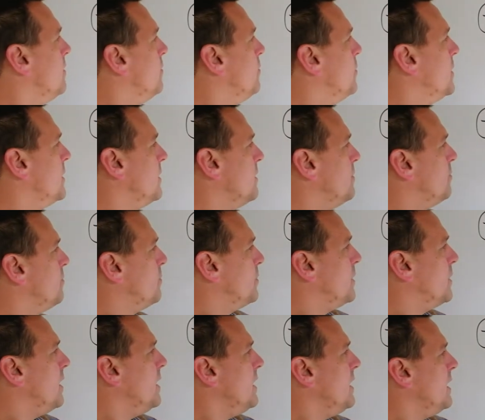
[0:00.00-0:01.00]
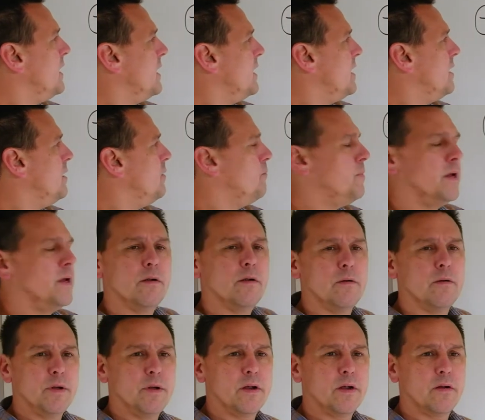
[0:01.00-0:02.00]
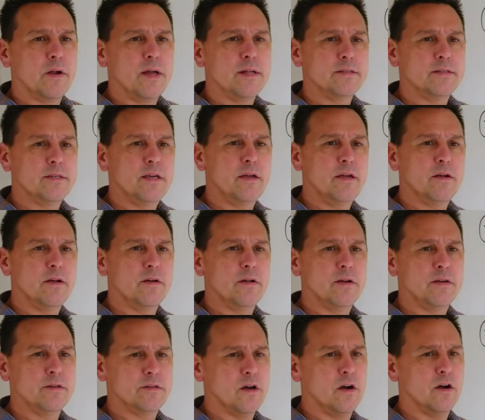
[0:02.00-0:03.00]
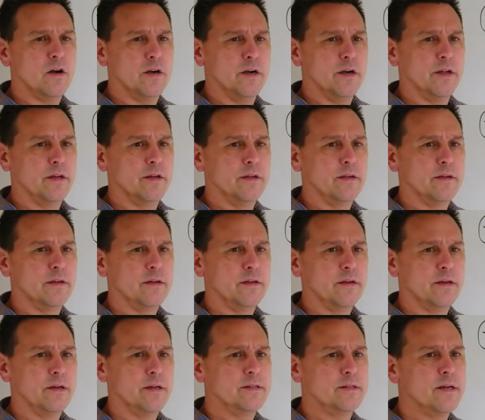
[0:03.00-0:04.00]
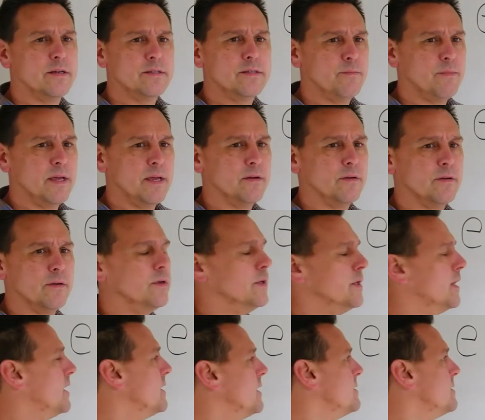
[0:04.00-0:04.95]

But plugging in bigger and bigger n's here is hard. It doesn't make a whole lot of